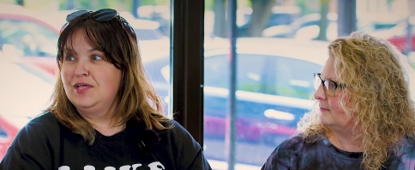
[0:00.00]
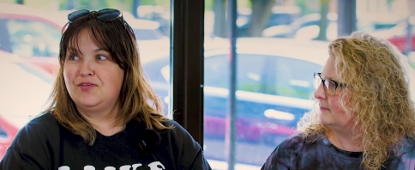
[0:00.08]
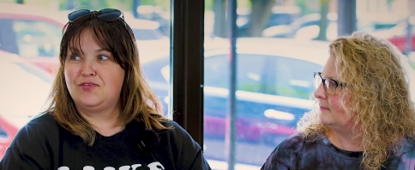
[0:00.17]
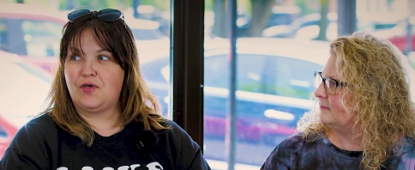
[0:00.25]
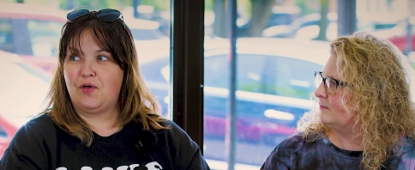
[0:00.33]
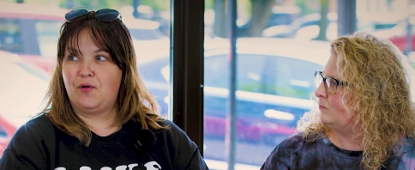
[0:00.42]

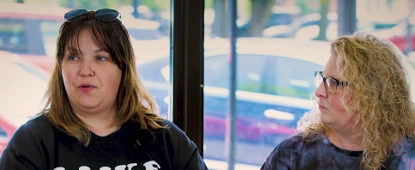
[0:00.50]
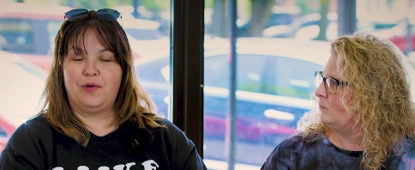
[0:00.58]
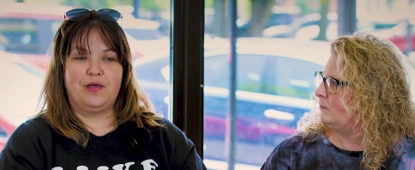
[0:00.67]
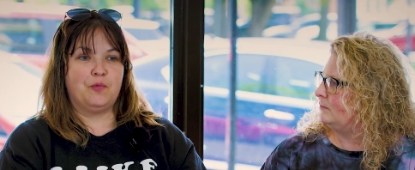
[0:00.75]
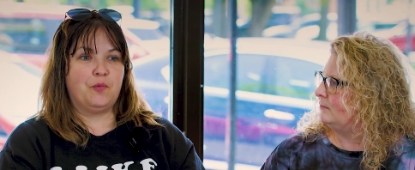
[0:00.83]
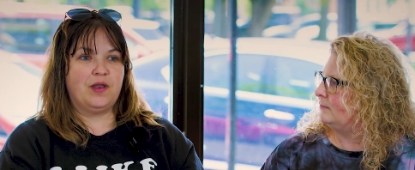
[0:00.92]
Speaker 1: So
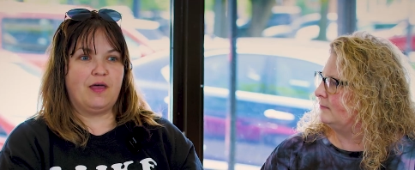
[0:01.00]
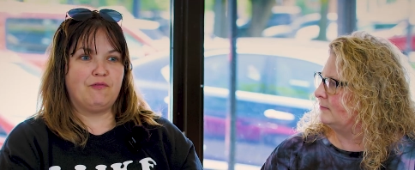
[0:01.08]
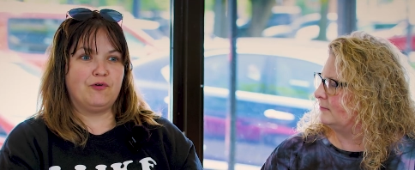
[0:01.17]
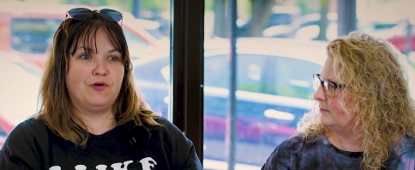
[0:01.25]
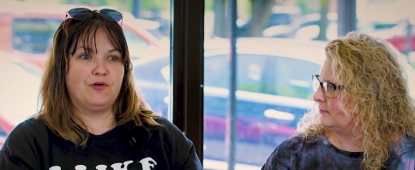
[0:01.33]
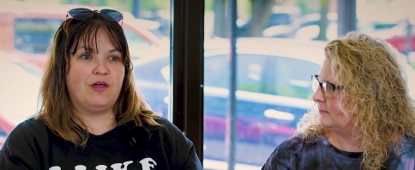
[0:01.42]
nice.
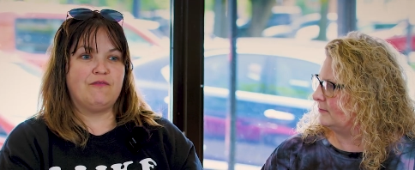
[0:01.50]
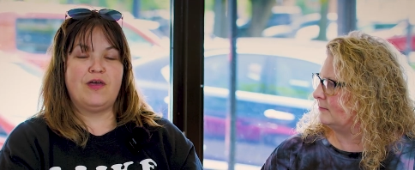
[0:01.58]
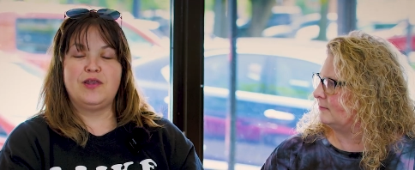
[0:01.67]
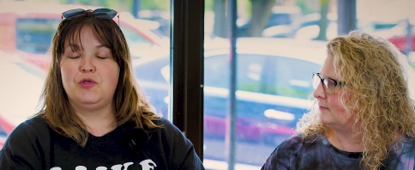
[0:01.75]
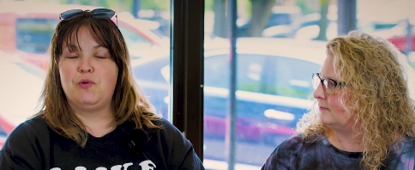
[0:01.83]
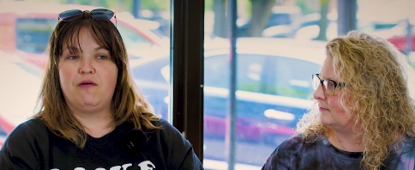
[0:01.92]
whatever
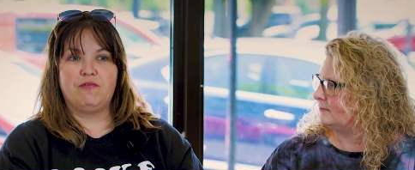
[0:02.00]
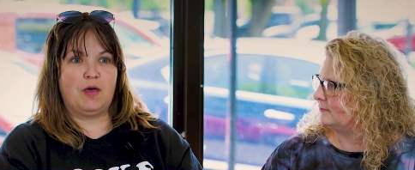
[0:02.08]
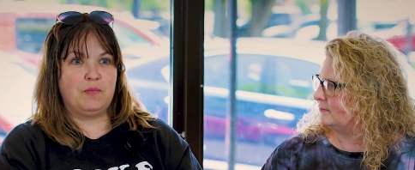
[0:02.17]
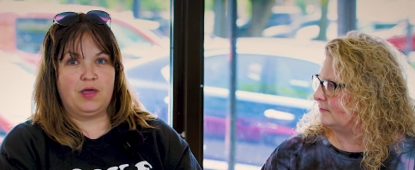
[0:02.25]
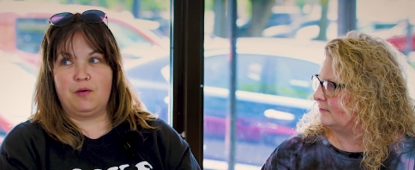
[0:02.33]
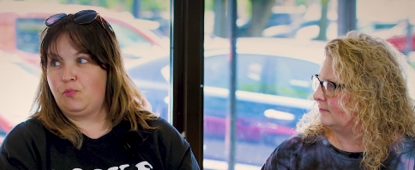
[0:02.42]
event you have
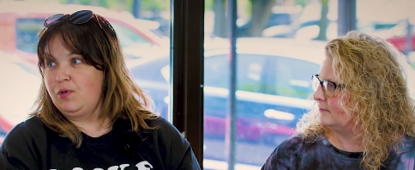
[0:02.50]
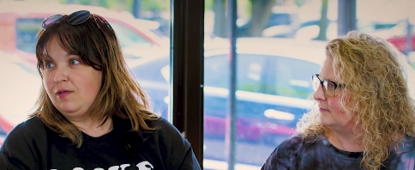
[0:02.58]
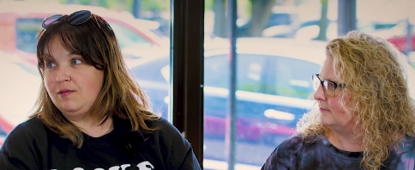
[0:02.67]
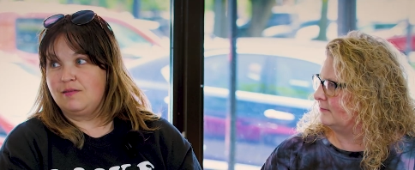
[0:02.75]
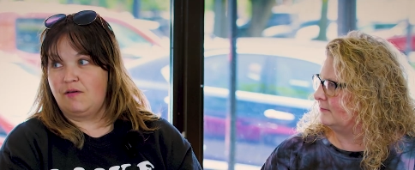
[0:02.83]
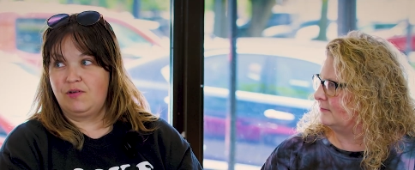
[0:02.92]
coming up, we
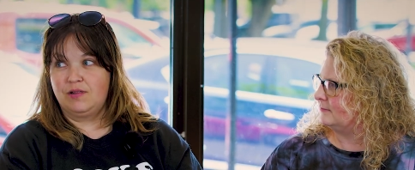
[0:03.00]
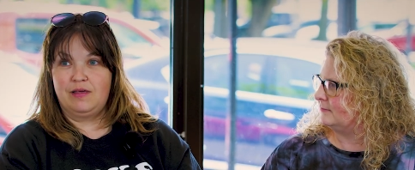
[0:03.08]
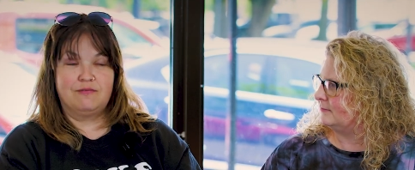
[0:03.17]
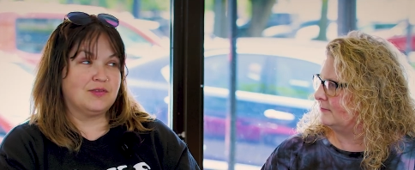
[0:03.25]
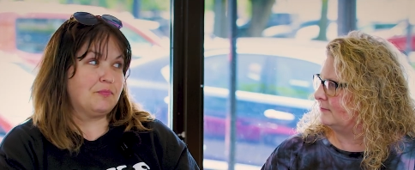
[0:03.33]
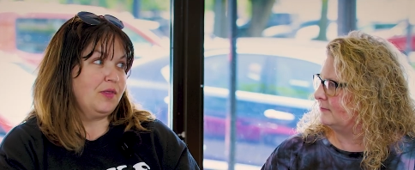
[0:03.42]
definitely
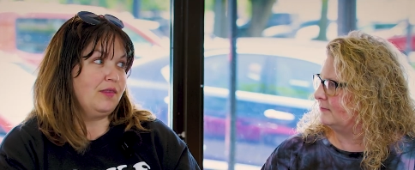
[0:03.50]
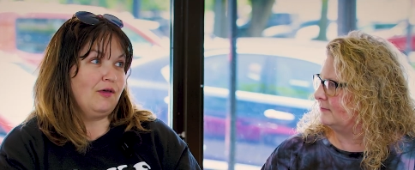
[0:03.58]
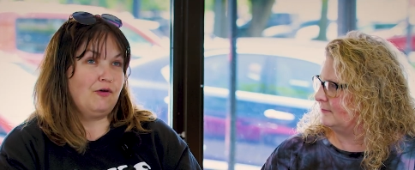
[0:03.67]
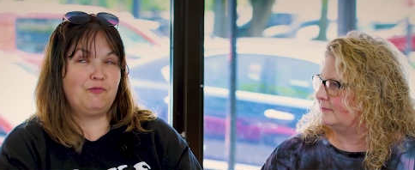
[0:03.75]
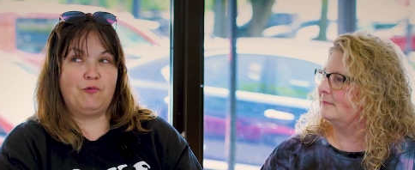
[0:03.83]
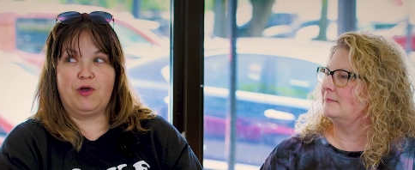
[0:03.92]
have something
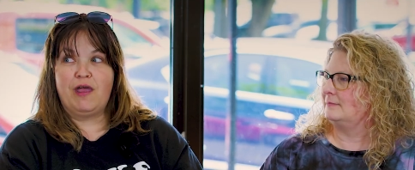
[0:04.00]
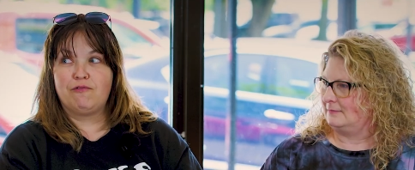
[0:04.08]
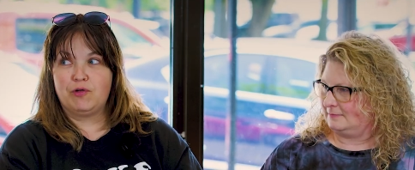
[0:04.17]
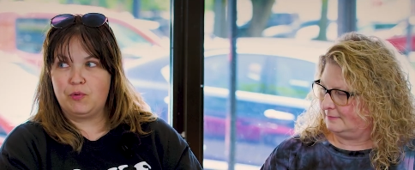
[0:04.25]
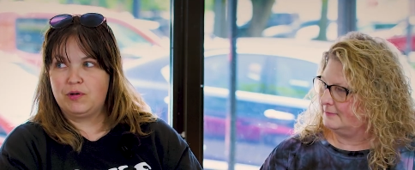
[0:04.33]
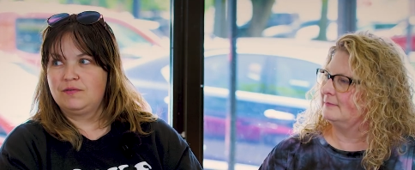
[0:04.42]
there for
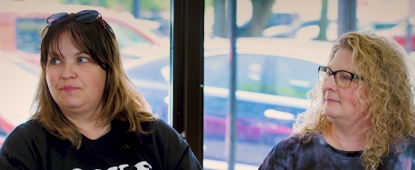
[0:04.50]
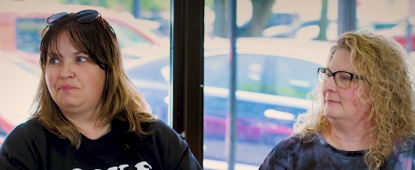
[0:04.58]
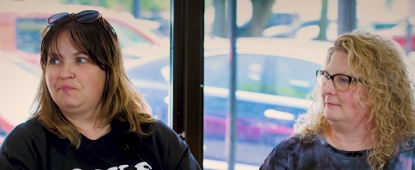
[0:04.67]
everyone.